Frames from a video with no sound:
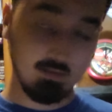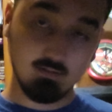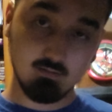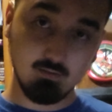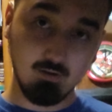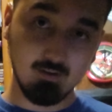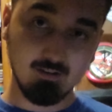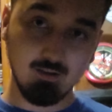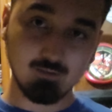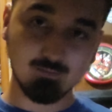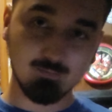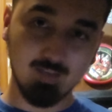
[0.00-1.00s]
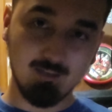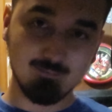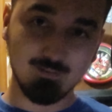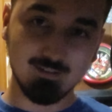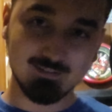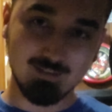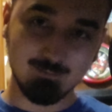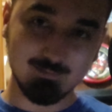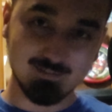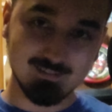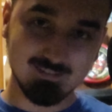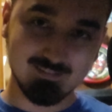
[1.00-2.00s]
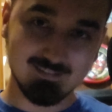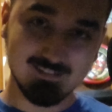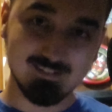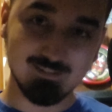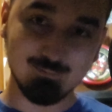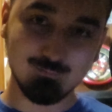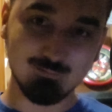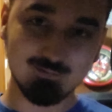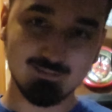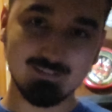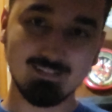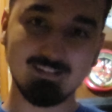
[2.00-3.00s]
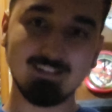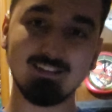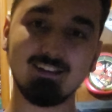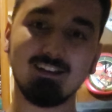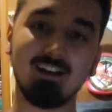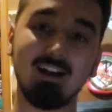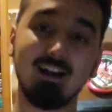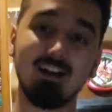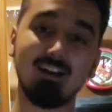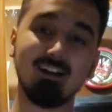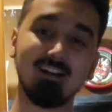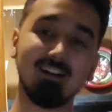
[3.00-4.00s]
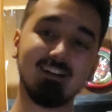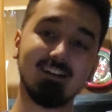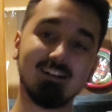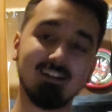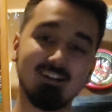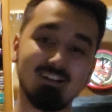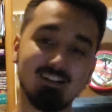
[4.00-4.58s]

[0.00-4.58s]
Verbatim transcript: you already know some gameplay's coming soon. Ha ha.